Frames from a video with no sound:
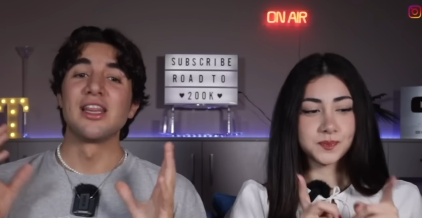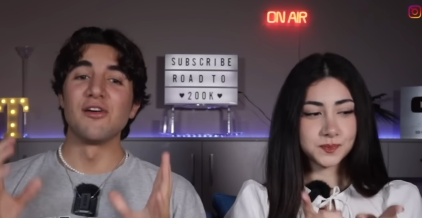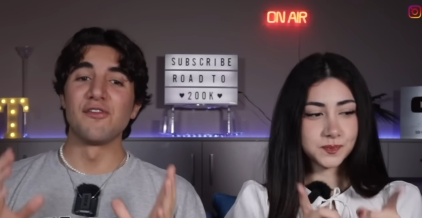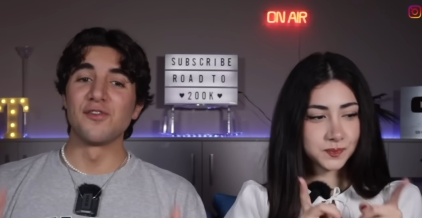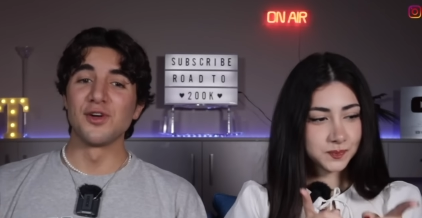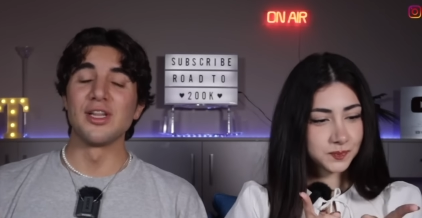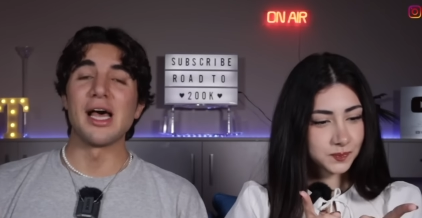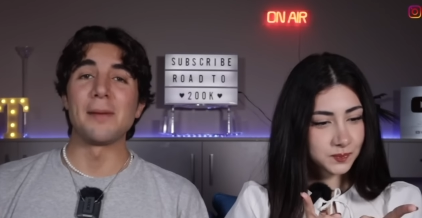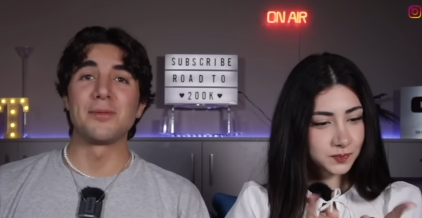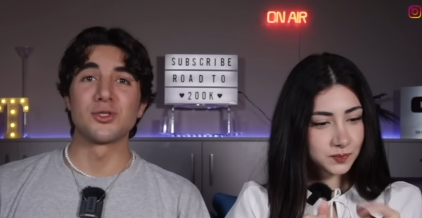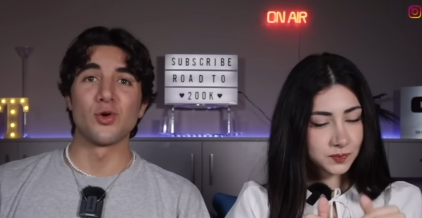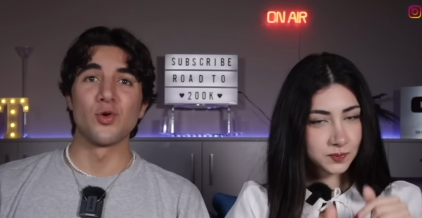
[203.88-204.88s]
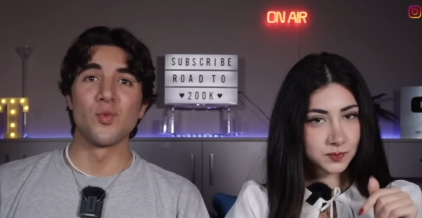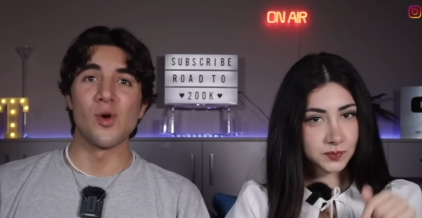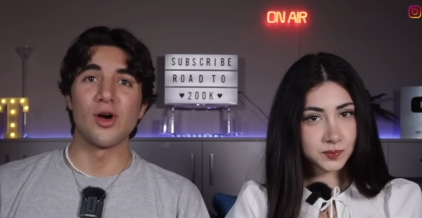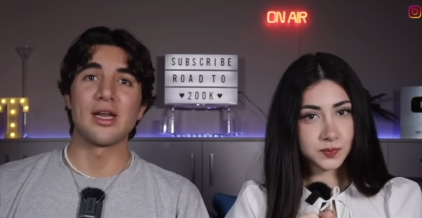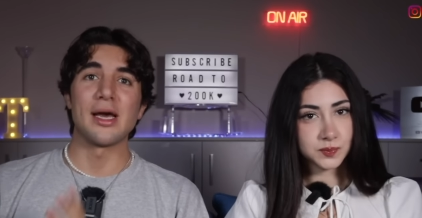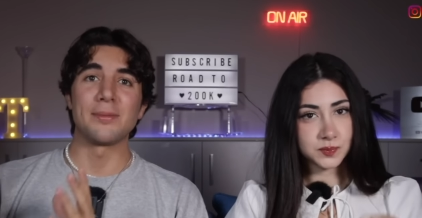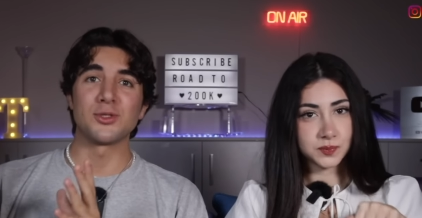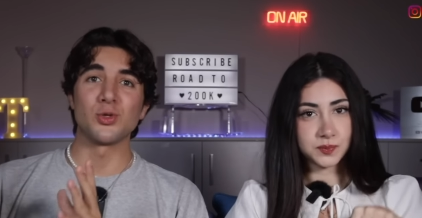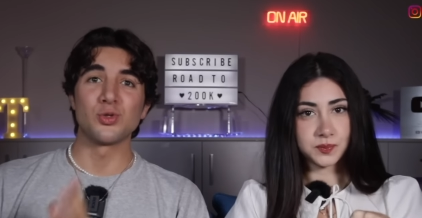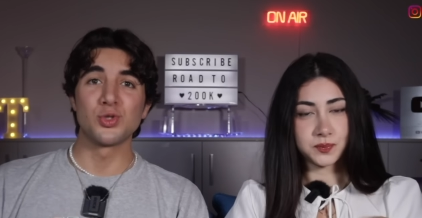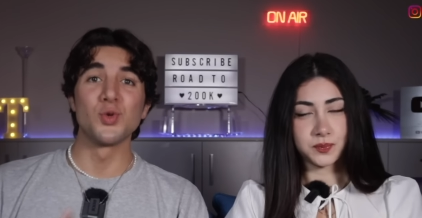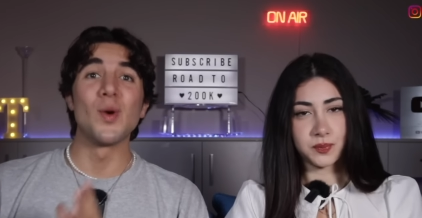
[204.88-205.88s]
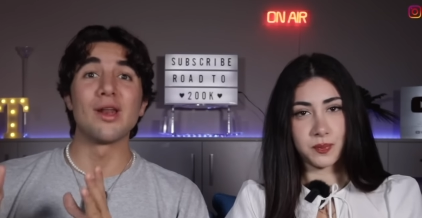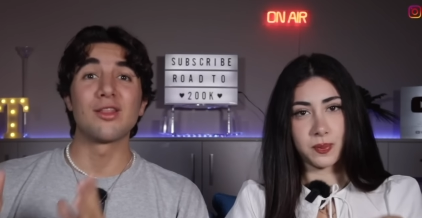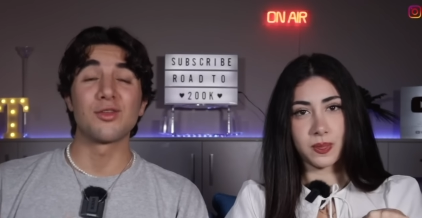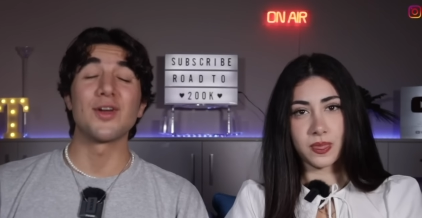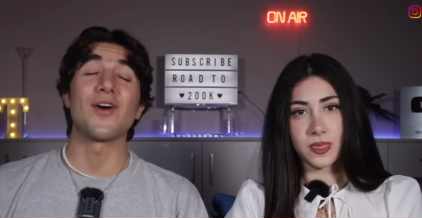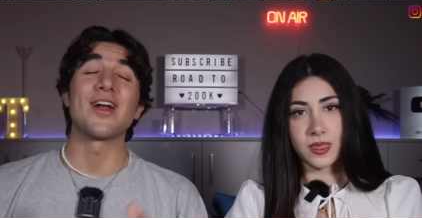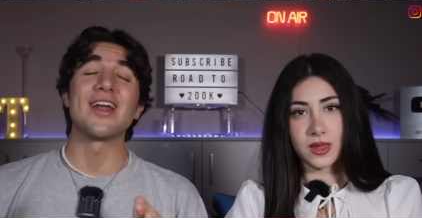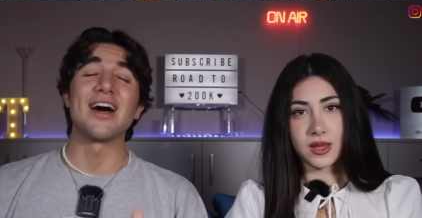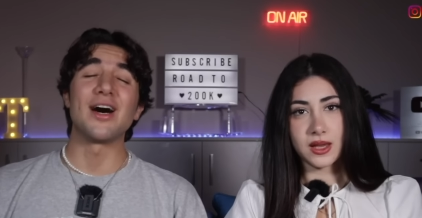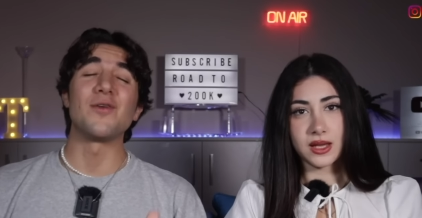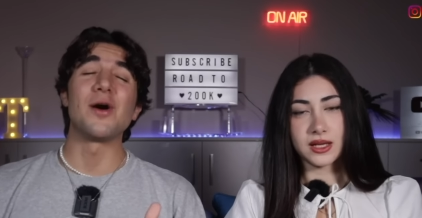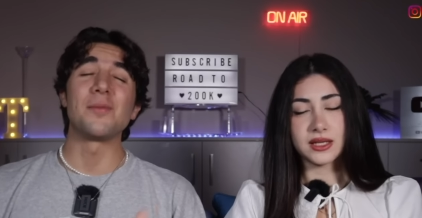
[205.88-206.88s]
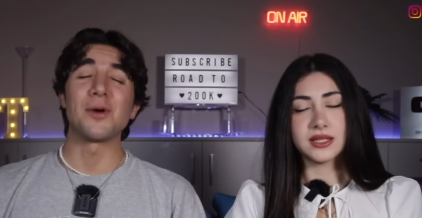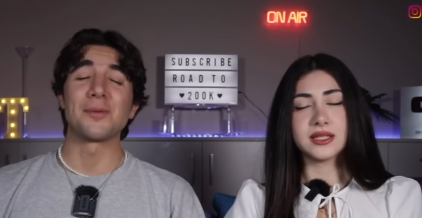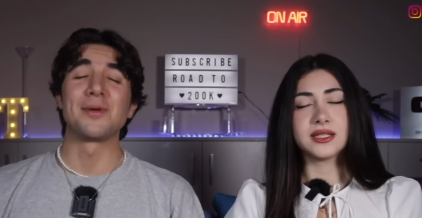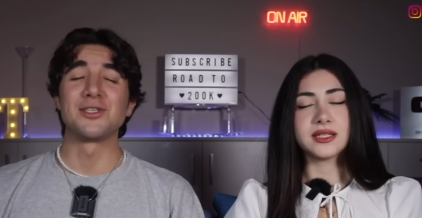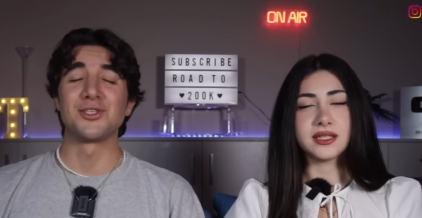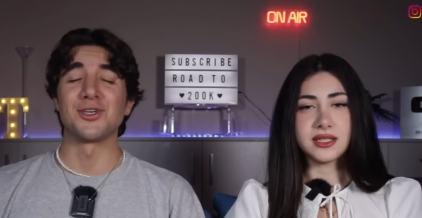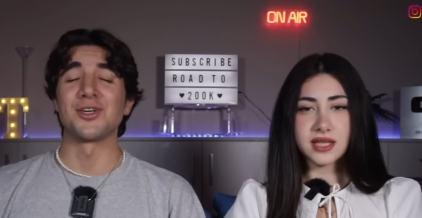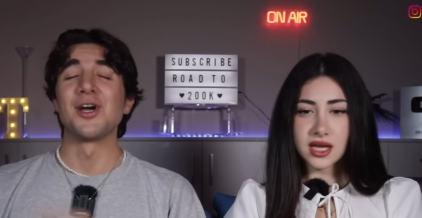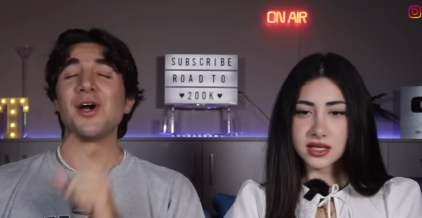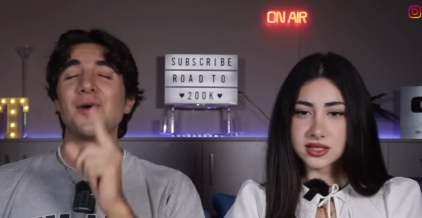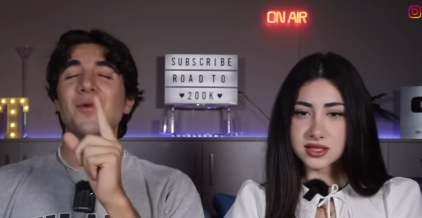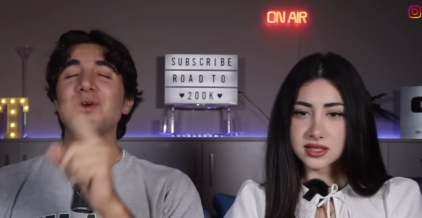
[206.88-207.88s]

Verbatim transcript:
Speaker 1: the full episode one, episode two, and three are now up on Patreon. Yes.